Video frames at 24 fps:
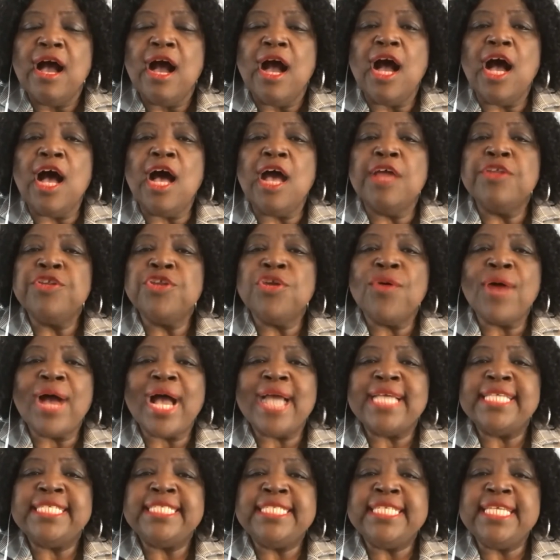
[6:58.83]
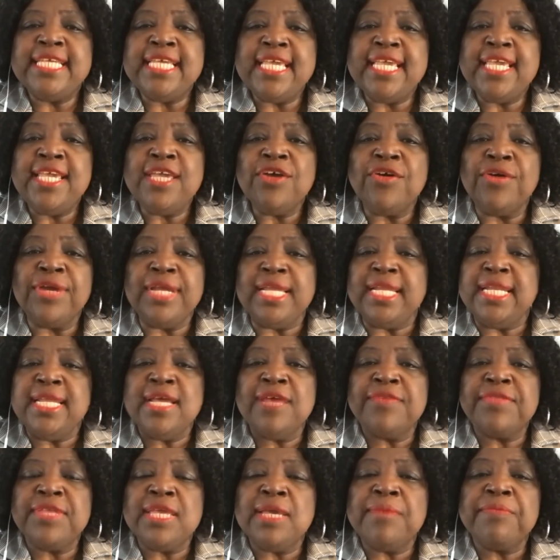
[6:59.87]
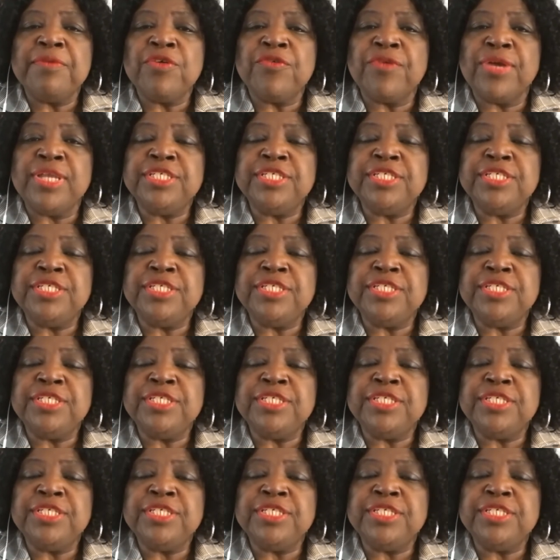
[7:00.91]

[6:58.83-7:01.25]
no ICE or any other immigration